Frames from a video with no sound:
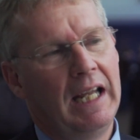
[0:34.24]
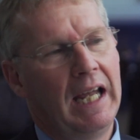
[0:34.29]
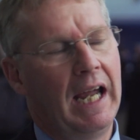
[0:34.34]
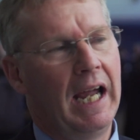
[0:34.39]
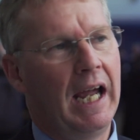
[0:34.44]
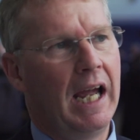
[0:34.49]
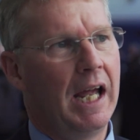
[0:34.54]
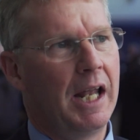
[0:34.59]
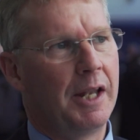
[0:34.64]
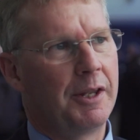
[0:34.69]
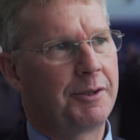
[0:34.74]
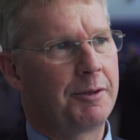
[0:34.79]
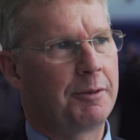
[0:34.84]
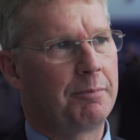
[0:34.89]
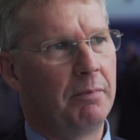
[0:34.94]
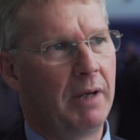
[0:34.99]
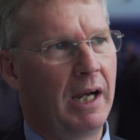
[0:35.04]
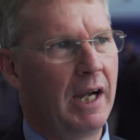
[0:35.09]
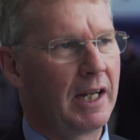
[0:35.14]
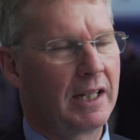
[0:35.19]
And
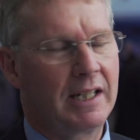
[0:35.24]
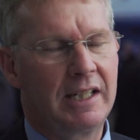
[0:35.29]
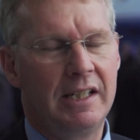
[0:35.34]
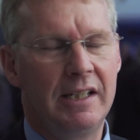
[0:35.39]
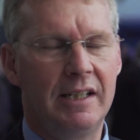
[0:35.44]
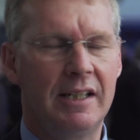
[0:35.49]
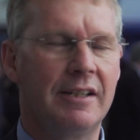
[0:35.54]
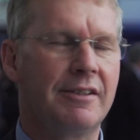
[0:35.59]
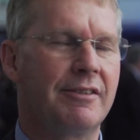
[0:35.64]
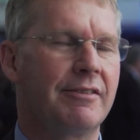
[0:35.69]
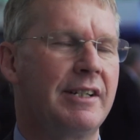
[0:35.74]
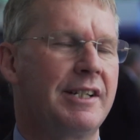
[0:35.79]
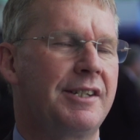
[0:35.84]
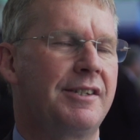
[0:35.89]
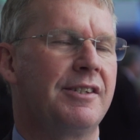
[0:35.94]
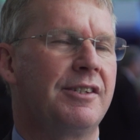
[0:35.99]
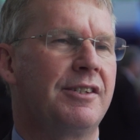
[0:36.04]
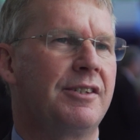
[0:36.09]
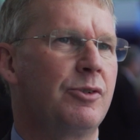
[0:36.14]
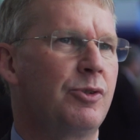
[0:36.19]
my key interest
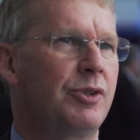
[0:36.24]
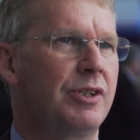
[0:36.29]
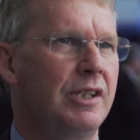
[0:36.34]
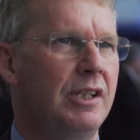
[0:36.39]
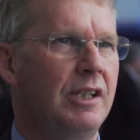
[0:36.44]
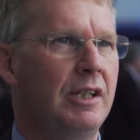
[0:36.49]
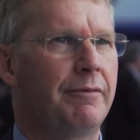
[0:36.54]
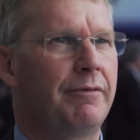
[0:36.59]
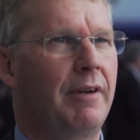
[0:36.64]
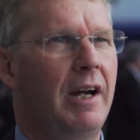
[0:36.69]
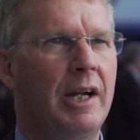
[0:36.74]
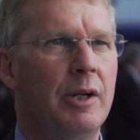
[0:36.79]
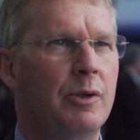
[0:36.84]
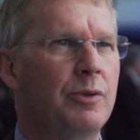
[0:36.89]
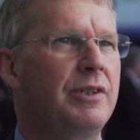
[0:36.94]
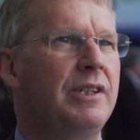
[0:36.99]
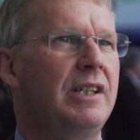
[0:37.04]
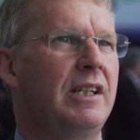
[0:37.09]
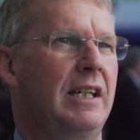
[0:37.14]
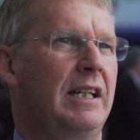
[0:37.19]
is to see if
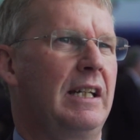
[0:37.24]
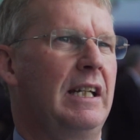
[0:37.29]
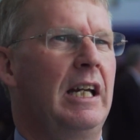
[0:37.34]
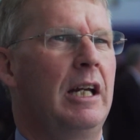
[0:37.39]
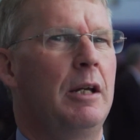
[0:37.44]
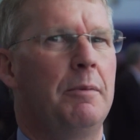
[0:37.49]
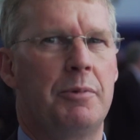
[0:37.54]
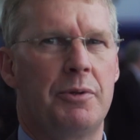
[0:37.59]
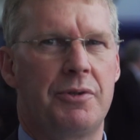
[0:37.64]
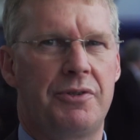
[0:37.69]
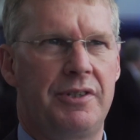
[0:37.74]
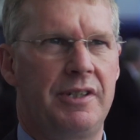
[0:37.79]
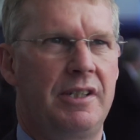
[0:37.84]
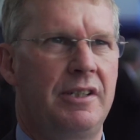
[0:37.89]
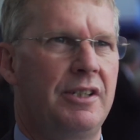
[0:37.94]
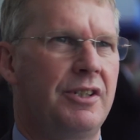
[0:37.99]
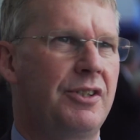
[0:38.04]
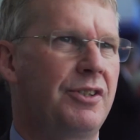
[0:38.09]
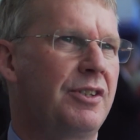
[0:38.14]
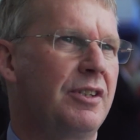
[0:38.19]
IoT can help us in
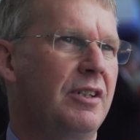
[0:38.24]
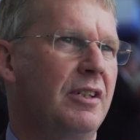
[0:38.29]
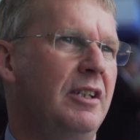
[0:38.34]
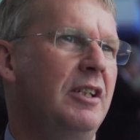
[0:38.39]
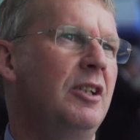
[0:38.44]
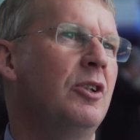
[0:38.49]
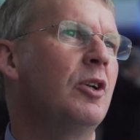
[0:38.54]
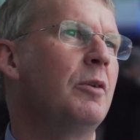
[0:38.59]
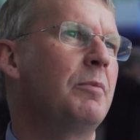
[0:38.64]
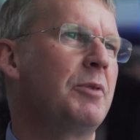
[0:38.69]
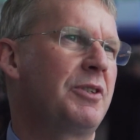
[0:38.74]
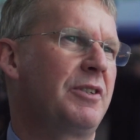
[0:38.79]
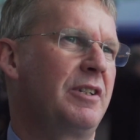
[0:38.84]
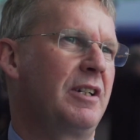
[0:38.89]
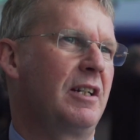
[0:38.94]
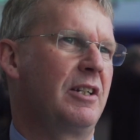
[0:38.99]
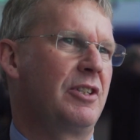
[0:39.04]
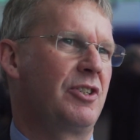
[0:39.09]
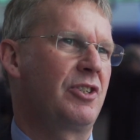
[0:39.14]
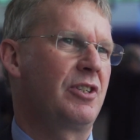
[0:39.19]
this uh, enormous
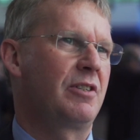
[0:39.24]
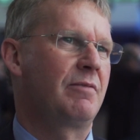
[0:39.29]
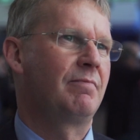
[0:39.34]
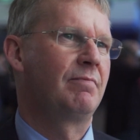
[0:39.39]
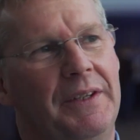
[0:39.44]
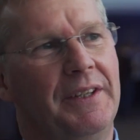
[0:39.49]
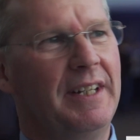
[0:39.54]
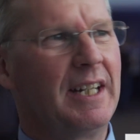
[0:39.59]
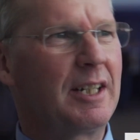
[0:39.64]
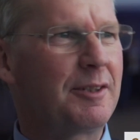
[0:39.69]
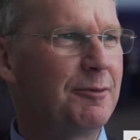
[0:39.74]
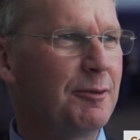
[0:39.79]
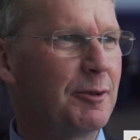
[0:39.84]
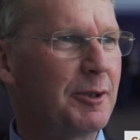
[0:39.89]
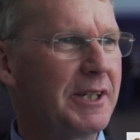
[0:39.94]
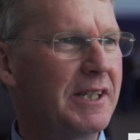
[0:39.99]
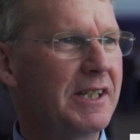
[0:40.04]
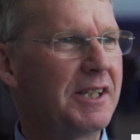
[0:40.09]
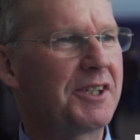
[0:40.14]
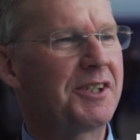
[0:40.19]
challenge. The next four
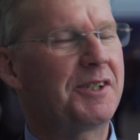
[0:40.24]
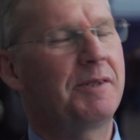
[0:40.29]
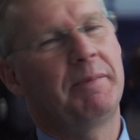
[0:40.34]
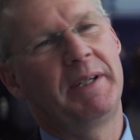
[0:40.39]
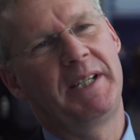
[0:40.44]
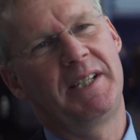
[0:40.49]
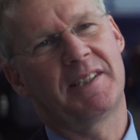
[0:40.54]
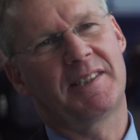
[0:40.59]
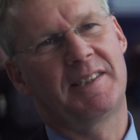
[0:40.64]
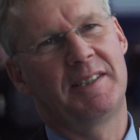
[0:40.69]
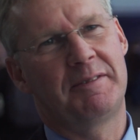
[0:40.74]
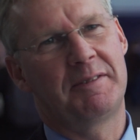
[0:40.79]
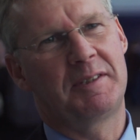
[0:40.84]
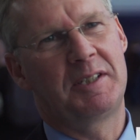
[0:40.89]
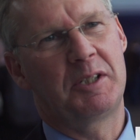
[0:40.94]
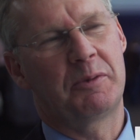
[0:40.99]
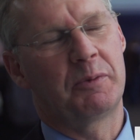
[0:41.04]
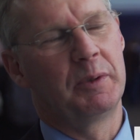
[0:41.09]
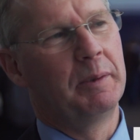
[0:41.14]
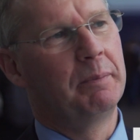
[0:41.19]
years, the main
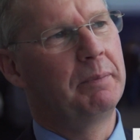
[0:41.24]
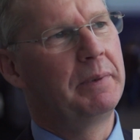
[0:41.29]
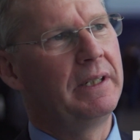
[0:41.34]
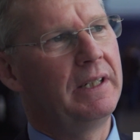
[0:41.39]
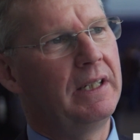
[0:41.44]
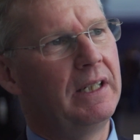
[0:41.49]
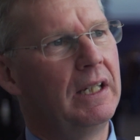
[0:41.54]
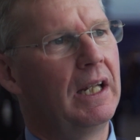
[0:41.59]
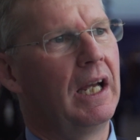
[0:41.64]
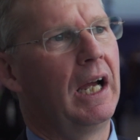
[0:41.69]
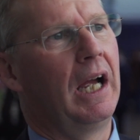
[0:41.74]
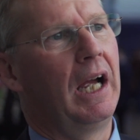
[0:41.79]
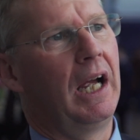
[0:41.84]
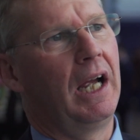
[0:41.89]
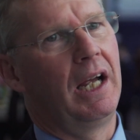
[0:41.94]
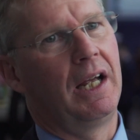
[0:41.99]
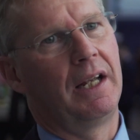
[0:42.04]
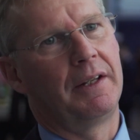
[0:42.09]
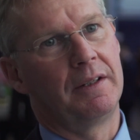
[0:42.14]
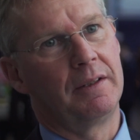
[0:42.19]
activities will be
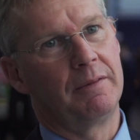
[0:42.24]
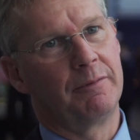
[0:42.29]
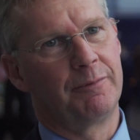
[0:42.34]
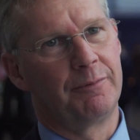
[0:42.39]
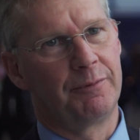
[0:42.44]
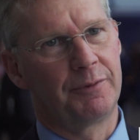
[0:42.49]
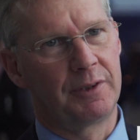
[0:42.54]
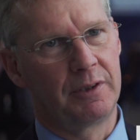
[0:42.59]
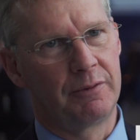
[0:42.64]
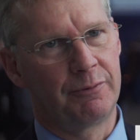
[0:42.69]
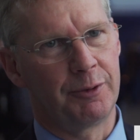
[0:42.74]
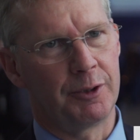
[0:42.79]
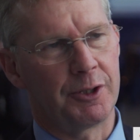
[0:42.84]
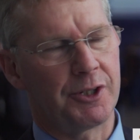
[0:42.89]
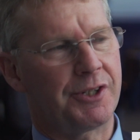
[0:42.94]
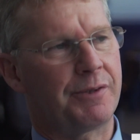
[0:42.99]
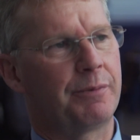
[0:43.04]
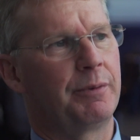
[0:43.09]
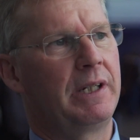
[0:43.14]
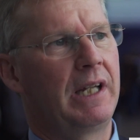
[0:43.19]
uh,
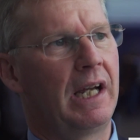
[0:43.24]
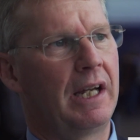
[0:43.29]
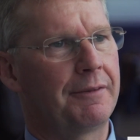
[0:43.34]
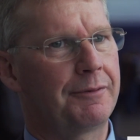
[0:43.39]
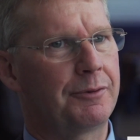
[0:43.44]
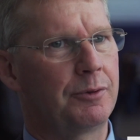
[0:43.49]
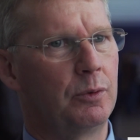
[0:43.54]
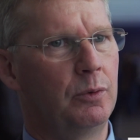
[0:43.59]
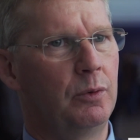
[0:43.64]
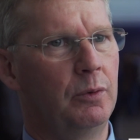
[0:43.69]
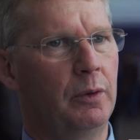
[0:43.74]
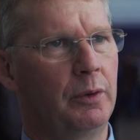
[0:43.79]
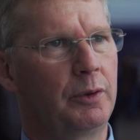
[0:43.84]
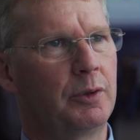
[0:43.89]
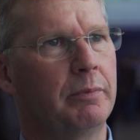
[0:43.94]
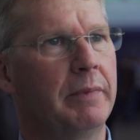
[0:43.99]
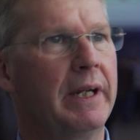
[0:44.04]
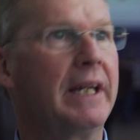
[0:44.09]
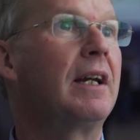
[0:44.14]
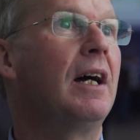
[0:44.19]
first, we have to, to
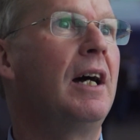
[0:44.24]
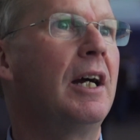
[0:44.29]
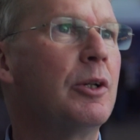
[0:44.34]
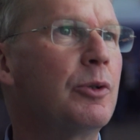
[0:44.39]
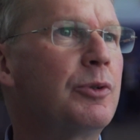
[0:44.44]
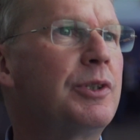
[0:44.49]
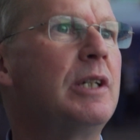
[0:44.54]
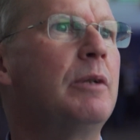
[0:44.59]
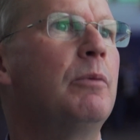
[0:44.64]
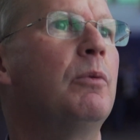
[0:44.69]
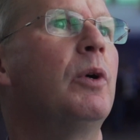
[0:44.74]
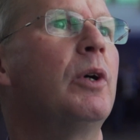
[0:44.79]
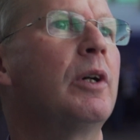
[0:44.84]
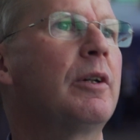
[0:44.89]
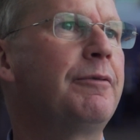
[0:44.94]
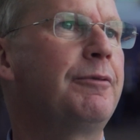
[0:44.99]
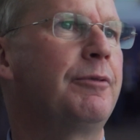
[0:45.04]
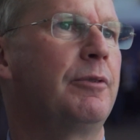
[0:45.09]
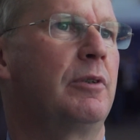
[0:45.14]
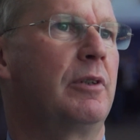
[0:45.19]
make IoT work
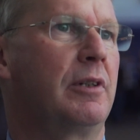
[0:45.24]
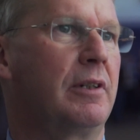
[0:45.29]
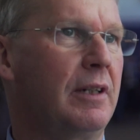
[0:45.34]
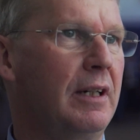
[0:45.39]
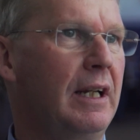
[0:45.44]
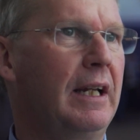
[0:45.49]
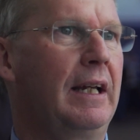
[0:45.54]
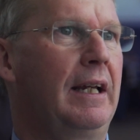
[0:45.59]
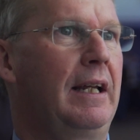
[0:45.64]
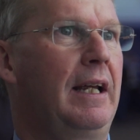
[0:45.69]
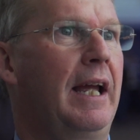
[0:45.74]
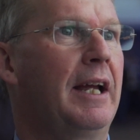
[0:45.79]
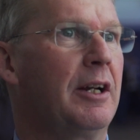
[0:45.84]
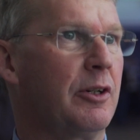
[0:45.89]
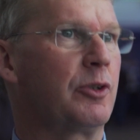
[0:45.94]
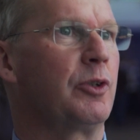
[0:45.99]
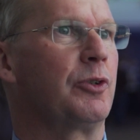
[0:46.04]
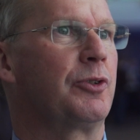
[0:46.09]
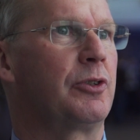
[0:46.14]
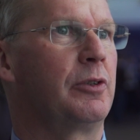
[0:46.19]
for uh,
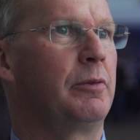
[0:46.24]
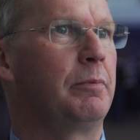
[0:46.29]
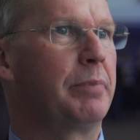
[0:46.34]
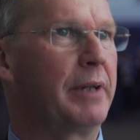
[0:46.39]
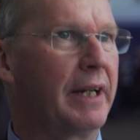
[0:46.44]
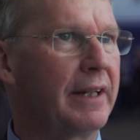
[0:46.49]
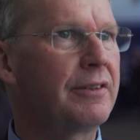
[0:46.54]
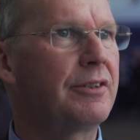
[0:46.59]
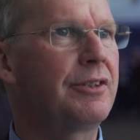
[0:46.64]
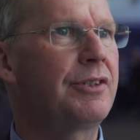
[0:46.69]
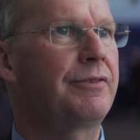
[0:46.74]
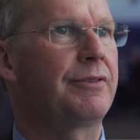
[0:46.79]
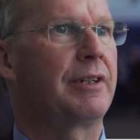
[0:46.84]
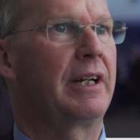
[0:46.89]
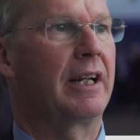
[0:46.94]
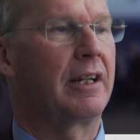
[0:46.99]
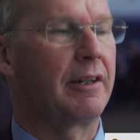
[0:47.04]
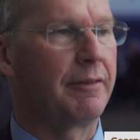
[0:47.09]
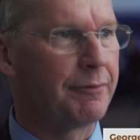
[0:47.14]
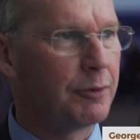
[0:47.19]
agricultural practice, for
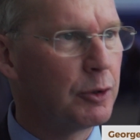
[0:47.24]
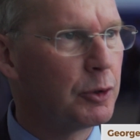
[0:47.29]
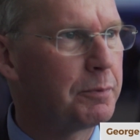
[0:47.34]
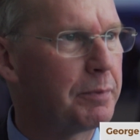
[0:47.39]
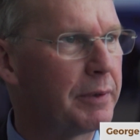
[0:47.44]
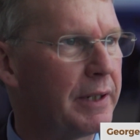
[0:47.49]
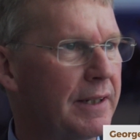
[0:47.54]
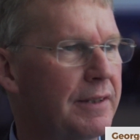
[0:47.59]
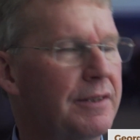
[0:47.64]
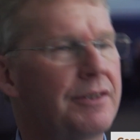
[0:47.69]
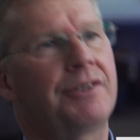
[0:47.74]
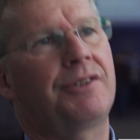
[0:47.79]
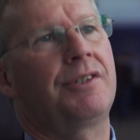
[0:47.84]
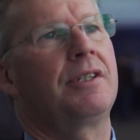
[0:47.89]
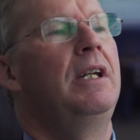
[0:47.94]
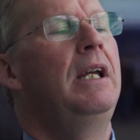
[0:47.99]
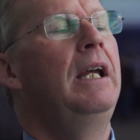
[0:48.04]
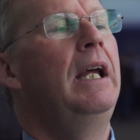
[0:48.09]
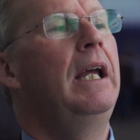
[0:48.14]
agri food practice.